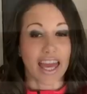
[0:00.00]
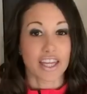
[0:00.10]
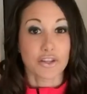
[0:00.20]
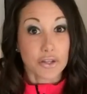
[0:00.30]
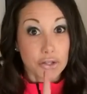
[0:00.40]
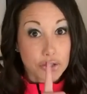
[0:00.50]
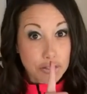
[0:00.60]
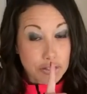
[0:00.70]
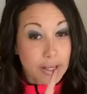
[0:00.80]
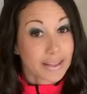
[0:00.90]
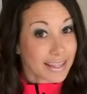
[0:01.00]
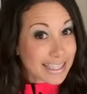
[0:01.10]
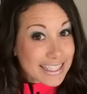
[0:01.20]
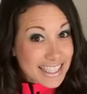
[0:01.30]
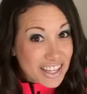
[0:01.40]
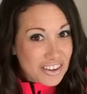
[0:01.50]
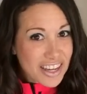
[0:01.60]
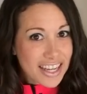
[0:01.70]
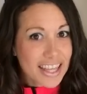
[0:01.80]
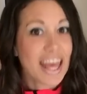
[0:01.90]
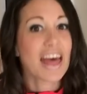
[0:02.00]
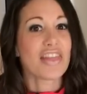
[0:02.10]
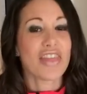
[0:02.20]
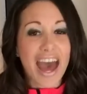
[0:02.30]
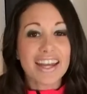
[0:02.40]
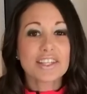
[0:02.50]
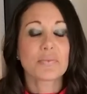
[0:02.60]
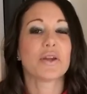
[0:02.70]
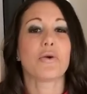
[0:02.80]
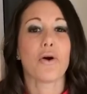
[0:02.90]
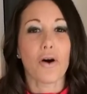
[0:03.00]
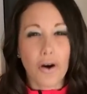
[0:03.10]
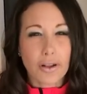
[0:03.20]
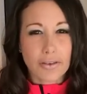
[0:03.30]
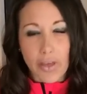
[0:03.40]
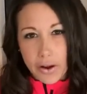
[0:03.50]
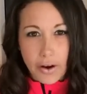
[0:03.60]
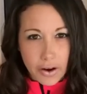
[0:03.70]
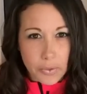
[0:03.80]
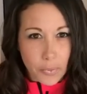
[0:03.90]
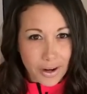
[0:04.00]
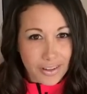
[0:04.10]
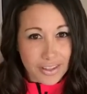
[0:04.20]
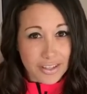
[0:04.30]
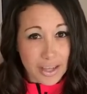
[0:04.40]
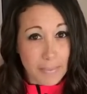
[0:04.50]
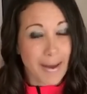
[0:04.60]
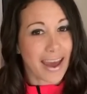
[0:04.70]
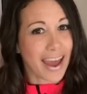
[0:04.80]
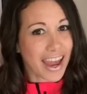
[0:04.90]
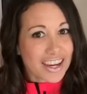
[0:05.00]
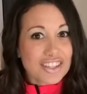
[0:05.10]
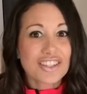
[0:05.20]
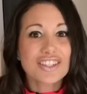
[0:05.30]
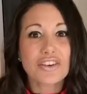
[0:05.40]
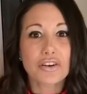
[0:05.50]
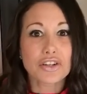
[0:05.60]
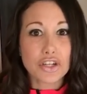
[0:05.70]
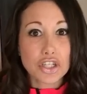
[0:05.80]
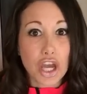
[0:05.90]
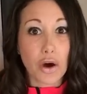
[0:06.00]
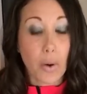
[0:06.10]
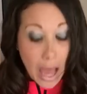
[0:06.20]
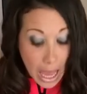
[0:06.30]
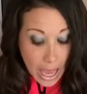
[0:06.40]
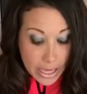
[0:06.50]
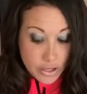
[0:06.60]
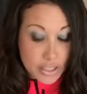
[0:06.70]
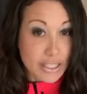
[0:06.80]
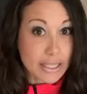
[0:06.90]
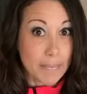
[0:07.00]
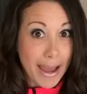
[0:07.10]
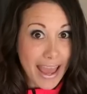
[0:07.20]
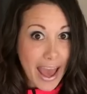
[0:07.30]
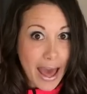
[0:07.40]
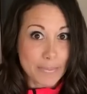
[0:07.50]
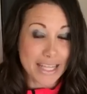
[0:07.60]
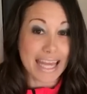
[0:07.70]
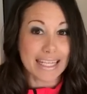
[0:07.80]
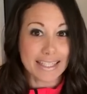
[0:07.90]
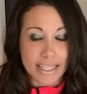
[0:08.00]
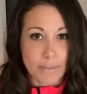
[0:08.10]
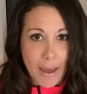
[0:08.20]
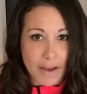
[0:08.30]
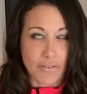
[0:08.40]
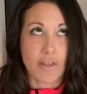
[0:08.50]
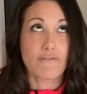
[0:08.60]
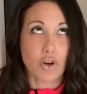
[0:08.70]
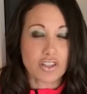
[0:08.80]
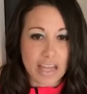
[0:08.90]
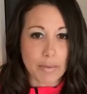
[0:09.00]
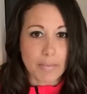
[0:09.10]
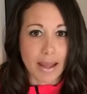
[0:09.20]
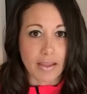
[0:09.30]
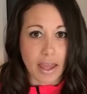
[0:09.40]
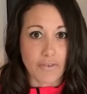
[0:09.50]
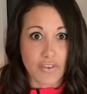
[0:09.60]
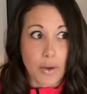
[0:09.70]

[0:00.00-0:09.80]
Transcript: And shh. Little secret, that is when all of that hard work in the gym actually started to show. I could see my abs. I had a six-pack for the first time in my life.